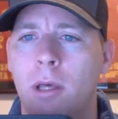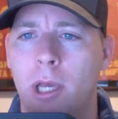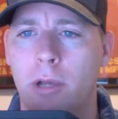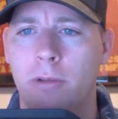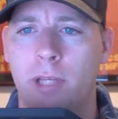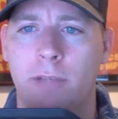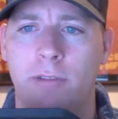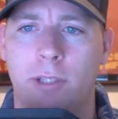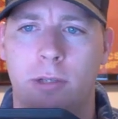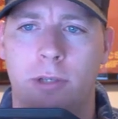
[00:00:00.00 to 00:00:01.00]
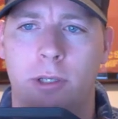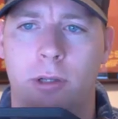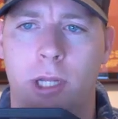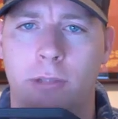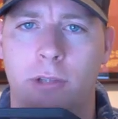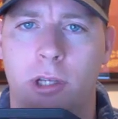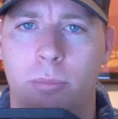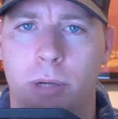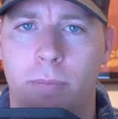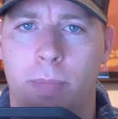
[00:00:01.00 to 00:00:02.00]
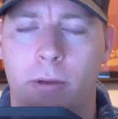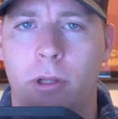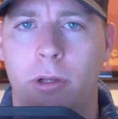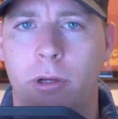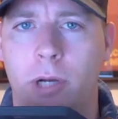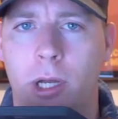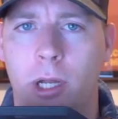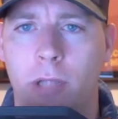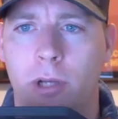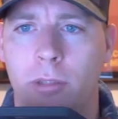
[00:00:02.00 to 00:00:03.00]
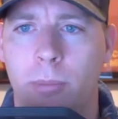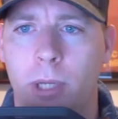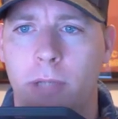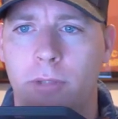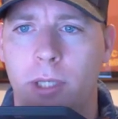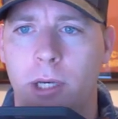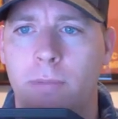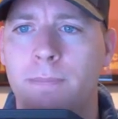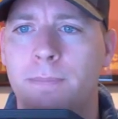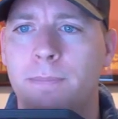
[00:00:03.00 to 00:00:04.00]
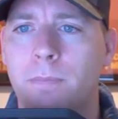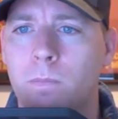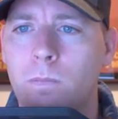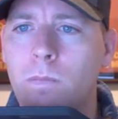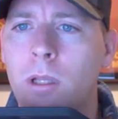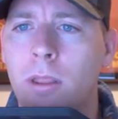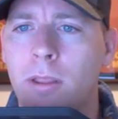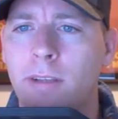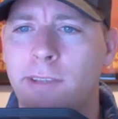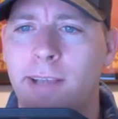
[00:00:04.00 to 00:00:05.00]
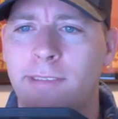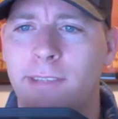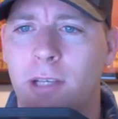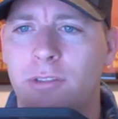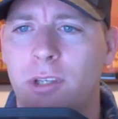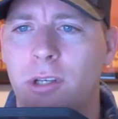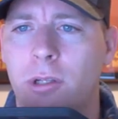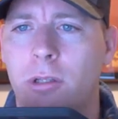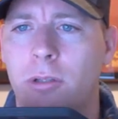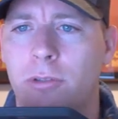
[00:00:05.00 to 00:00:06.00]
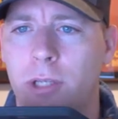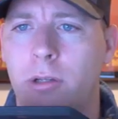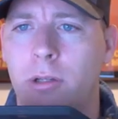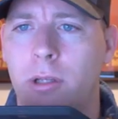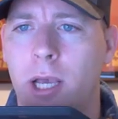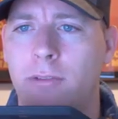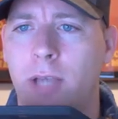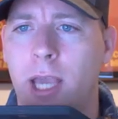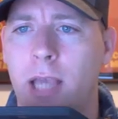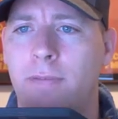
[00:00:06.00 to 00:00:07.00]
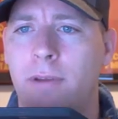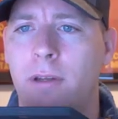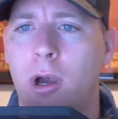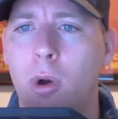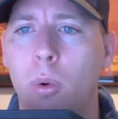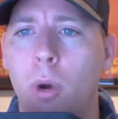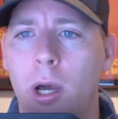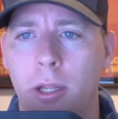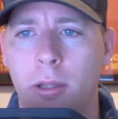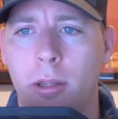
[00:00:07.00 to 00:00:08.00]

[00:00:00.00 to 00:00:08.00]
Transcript: Here's the SDL signal that I talked about. Earlier on, I talked about SDL. This SDL signal has a -O on it.